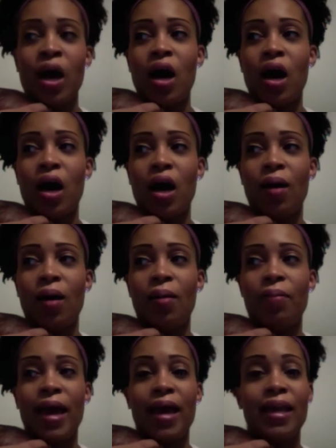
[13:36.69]

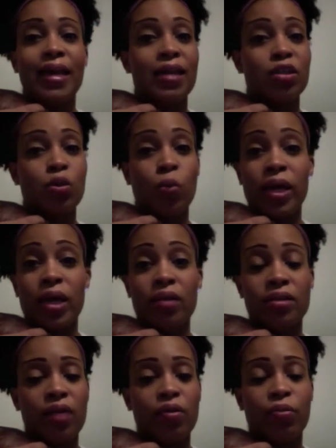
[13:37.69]
And he had to wait
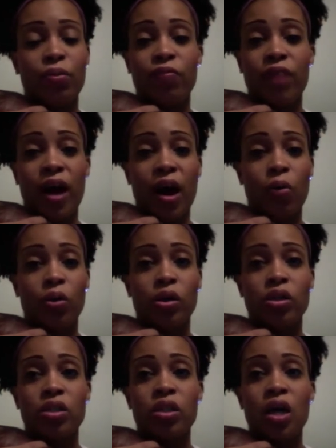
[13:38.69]
outside the room for
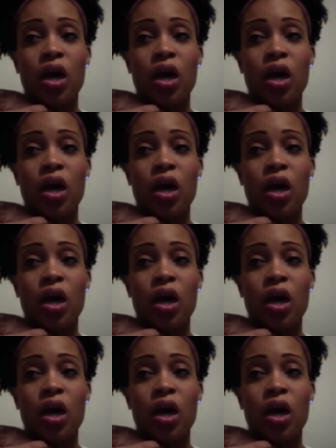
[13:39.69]
hours